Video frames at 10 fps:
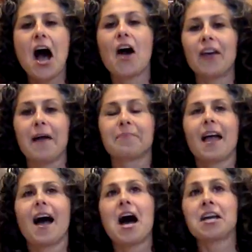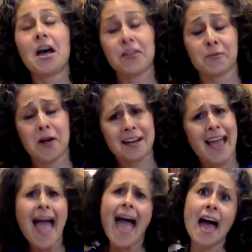Okay, another one.
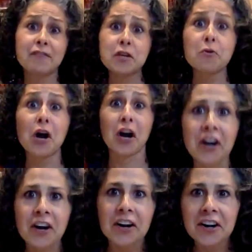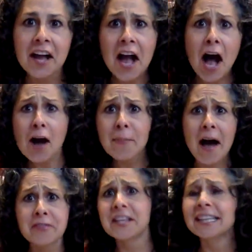Have you heard
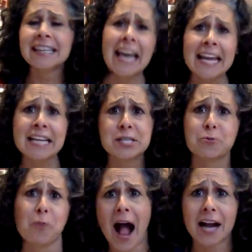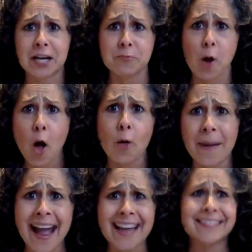about the latest rock and roll
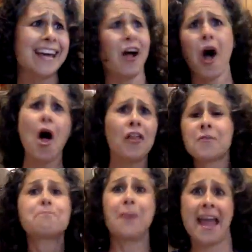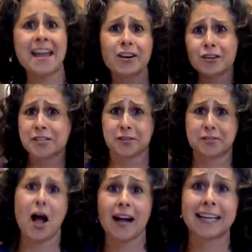band that all the bakers are
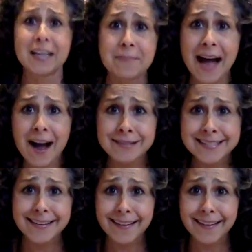talking about?